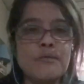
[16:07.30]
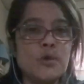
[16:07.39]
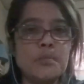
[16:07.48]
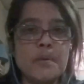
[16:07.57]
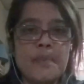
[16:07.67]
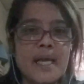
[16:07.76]
will
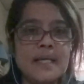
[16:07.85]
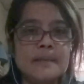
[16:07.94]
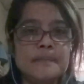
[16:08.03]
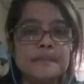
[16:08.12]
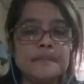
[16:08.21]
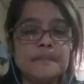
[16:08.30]
be paid.
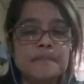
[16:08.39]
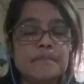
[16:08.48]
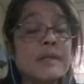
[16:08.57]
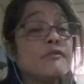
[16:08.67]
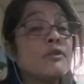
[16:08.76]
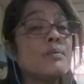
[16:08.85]

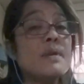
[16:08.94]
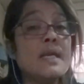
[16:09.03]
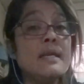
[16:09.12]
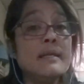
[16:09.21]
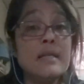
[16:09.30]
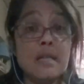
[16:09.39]
But for
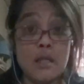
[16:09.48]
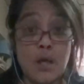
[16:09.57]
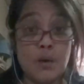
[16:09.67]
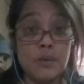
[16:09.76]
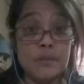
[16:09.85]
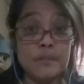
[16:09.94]
me,
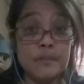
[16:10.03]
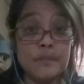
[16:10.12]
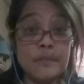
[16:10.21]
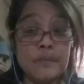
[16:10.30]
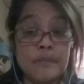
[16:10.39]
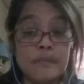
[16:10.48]
no.
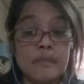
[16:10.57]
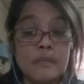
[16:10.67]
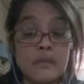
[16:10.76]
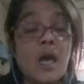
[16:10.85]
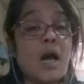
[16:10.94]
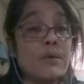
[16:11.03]

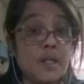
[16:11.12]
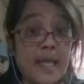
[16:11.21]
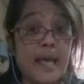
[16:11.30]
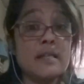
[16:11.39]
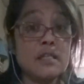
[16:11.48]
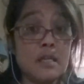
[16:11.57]
I will
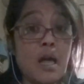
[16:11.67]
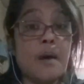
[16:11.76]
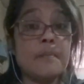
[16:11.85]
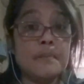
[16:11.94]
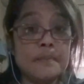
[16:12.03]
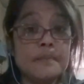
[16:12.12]
catch it
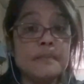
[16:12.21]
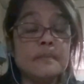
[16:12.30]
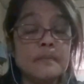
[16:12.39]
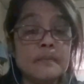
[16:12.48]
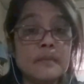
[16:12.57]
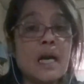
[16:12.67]
up.
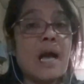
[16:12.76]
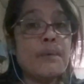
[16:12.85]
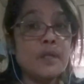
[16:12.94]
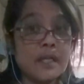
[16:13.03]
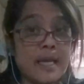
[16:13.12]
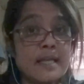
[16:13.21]
I
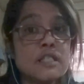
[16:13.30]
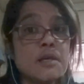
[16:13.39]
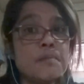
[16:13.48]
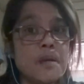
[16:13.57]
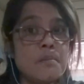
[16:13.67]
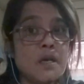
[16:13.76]
will catch up
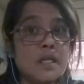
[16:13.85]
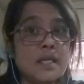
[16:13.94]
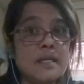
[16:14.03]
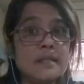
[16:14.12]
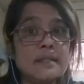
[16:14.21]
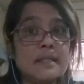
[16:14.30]
my
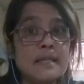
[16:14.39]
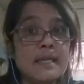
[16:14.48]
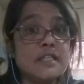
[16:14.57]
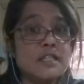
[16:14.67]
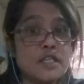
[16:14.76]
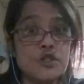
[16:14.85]
money
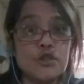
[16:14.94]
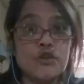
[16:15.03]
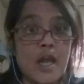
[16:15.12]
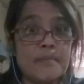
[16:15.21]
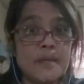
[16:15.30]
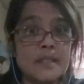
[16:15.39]
and just to
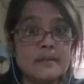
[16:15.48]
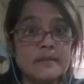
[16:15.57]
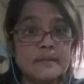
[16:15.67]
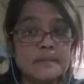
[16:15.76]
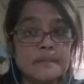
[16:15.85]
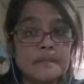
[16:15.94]
grab it.
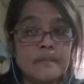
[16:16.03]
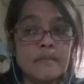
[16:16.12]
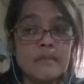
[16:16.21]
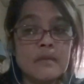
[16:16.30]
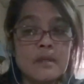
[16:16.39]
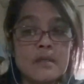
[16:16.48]

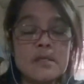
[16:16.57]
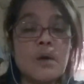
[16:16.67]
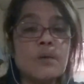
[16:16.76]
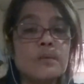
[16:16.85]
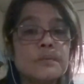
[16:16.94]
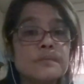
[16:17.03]

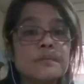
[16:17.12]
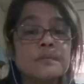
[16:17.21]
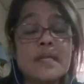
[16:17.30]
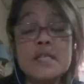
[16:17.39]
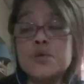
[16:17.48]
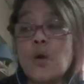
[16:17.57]
So
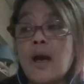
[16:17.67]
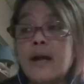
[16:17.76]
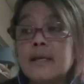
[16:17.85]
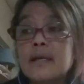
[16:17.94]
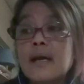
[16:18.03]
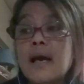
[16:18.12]
that's
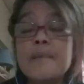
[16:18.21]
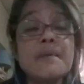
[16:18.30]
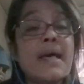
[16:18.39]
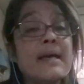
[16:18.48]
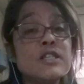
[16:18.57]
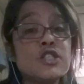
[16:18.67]
why I'm
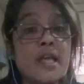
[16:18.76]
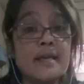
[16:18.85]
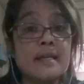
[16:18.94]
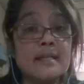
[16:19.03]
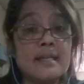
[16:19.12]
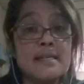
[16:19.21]

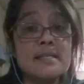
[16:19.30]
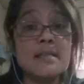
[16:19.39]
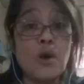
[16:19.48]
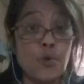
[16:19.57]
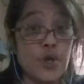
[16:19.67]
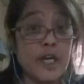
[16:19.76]
hashtagging this
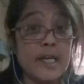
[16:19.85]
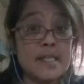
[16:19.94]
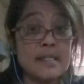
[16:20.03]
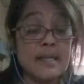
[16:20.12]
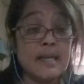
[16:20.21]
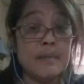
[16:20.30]

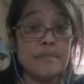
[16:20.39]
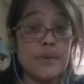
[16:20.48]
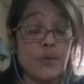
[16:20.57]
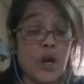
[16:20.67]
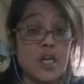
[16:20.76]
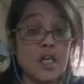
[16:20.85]
awareness and
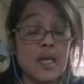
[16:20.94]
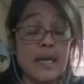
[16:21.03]
beware